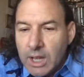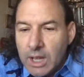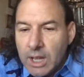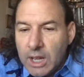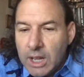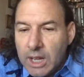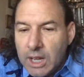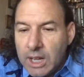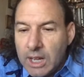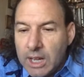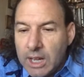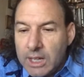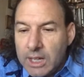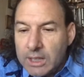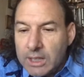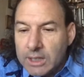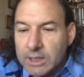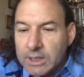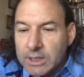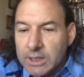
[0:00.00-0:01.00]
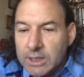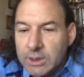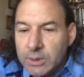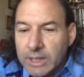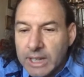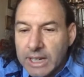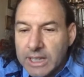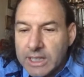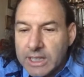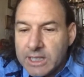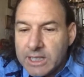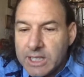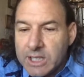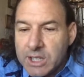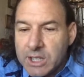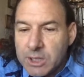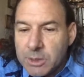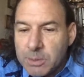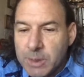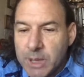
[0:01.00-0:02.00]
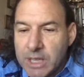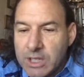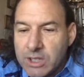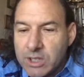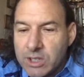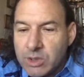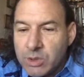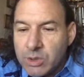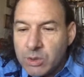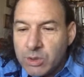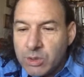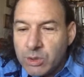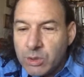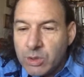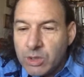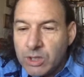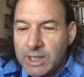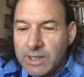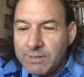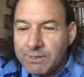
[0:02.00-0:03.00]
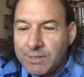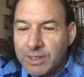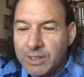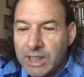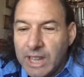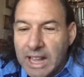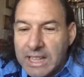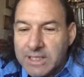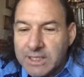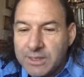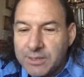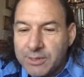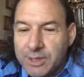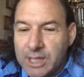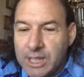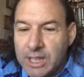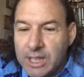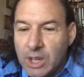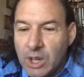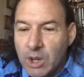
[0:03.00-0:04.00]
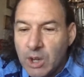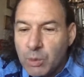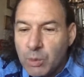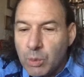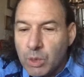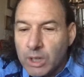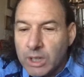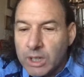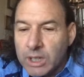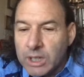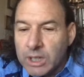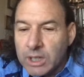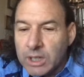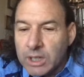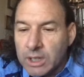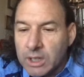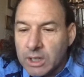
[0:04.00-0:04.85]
We got an Indigenous PhD student in philosophy working.